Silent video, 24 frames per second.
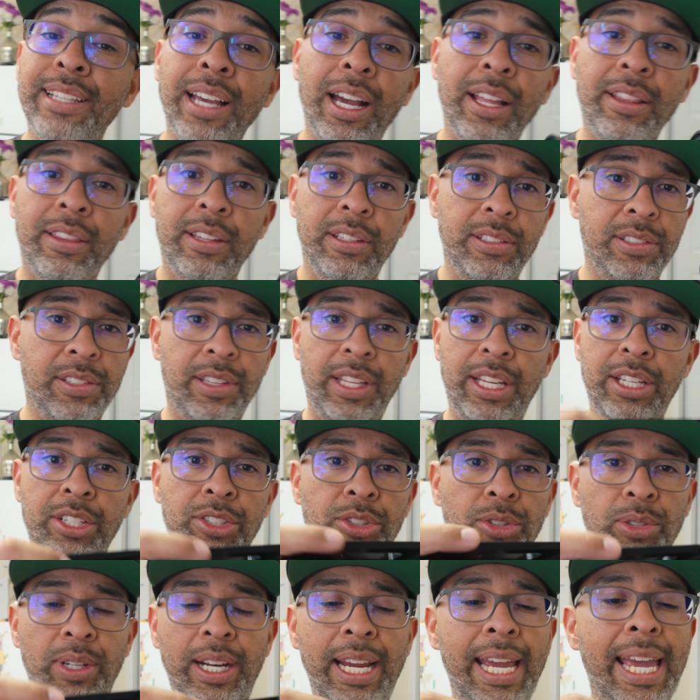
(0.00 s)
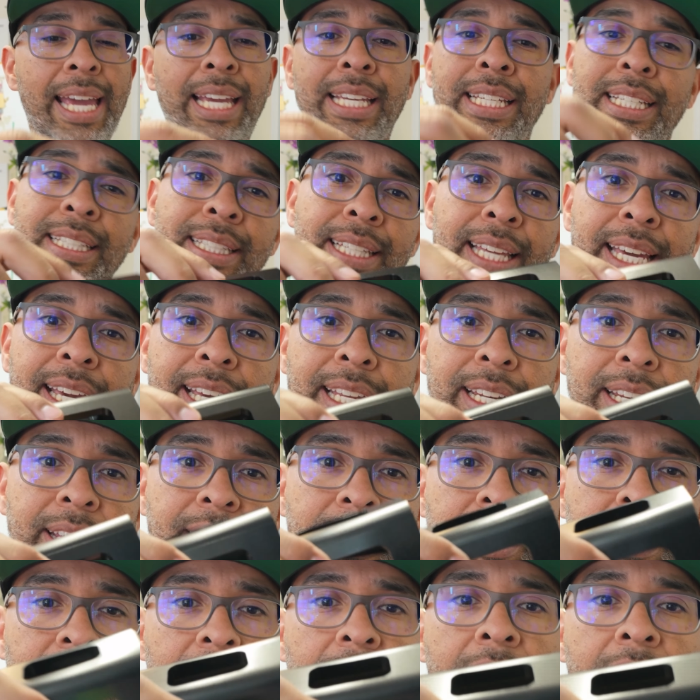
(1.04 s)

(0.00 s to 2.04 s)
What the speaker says: got this thing triangulated